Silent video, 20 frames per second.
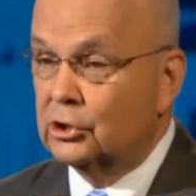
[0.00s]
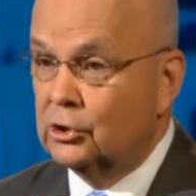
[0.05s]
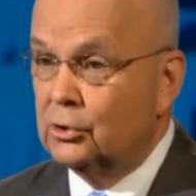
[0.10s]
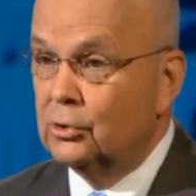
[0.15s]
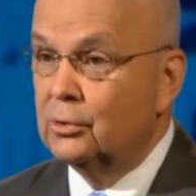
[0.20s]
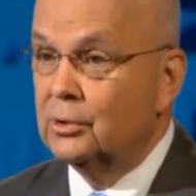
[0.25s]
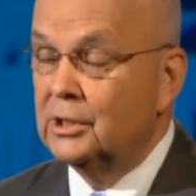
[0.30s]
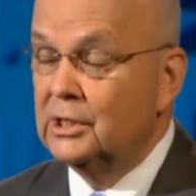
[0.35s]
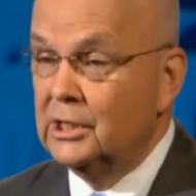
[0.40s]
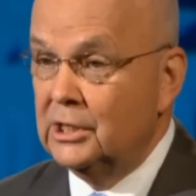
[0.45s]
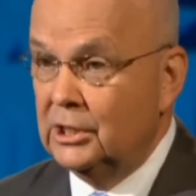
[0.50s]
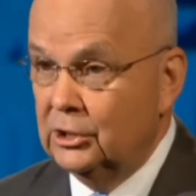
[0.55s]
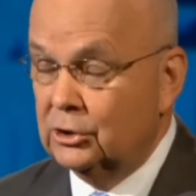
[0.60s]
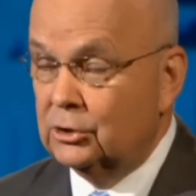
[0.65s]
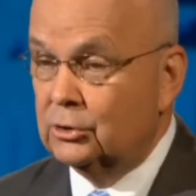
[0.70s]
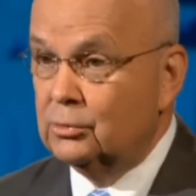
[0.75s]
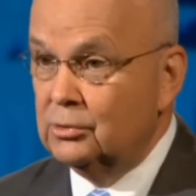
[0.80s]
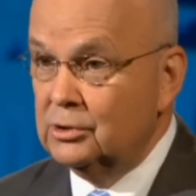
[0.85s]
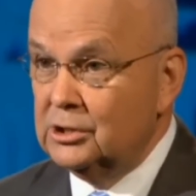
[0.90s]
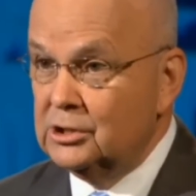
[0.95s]
security
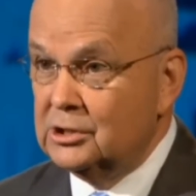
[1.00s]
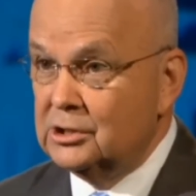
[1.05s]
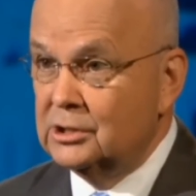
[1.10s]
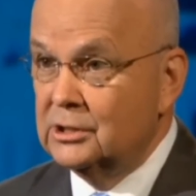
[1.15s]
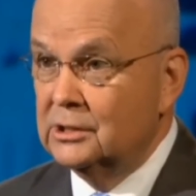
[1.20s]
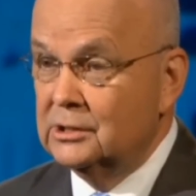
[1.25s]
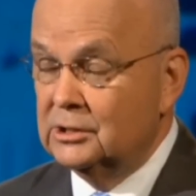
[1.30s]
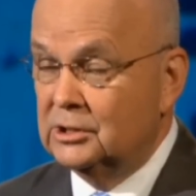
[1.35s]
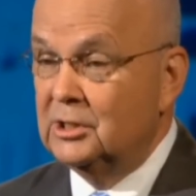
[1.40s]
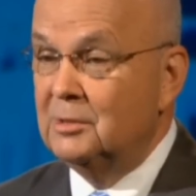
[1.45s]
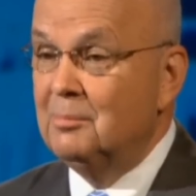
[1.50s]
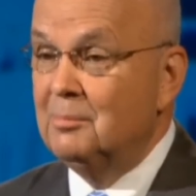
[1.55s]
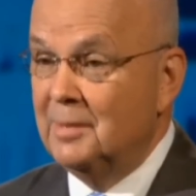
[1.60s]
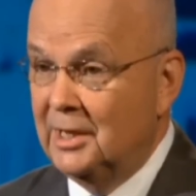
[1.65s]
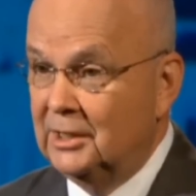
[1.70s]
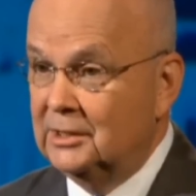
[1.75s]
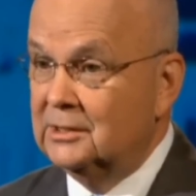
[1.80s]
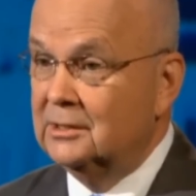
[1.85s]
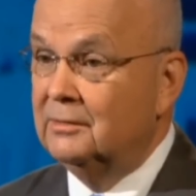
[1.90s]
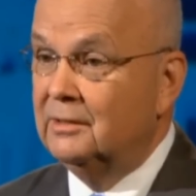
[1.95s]
interests
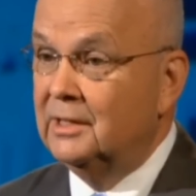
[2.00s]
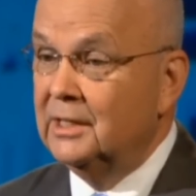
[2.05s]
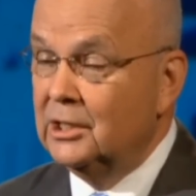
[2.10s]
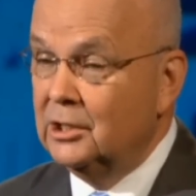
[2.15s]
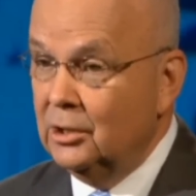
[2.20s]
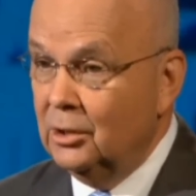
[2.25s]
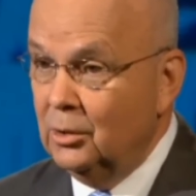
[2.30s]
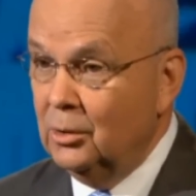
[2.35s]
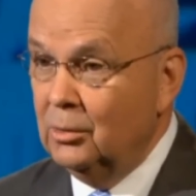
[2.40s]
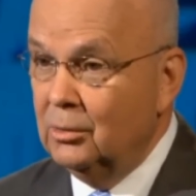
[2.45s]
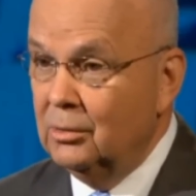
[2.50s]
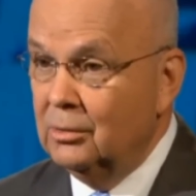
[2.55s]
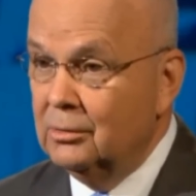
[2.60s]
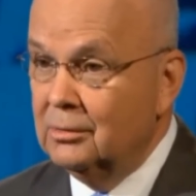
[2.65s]
demanded they go?